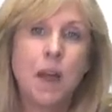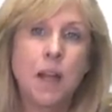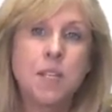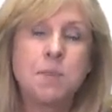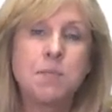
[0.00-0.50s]

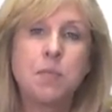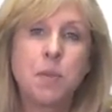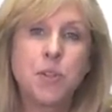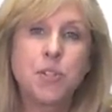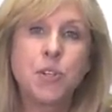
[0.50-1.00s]
concept of
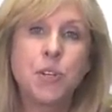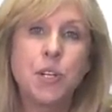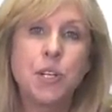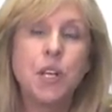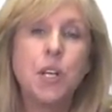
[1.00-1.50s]

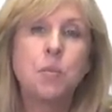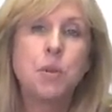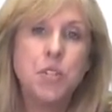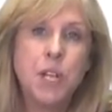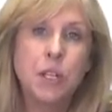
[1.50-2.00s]
personhood,
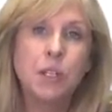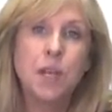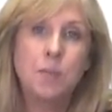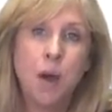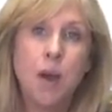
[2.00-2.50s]
particularly
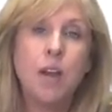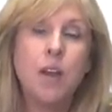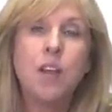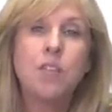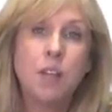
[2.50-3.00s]
among
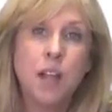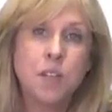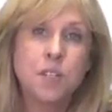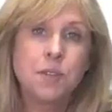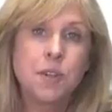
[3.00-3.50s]

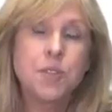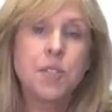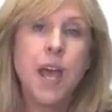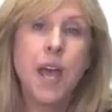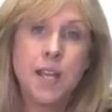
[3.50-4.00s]
philosophers
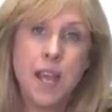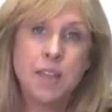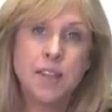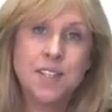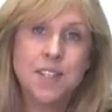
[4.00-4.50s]
and
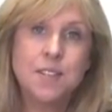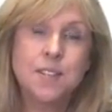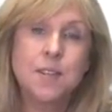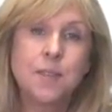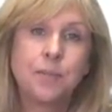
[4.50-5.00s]

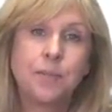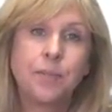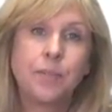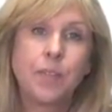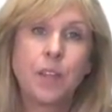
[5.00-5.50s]
ethicists.
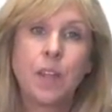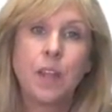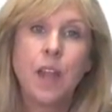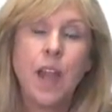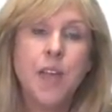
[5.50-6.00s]

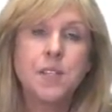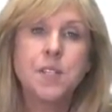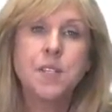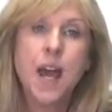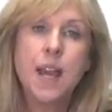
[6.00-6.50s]
As
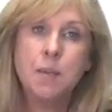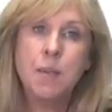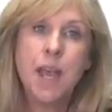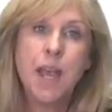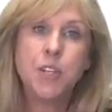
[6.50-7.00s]
society
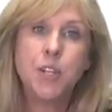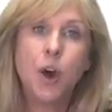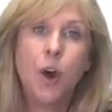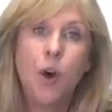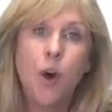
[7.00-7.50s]
began to
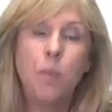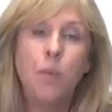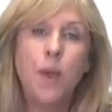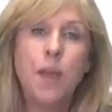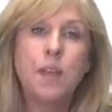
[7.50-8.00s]
cope
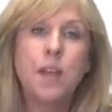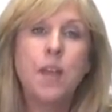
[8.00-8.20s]
with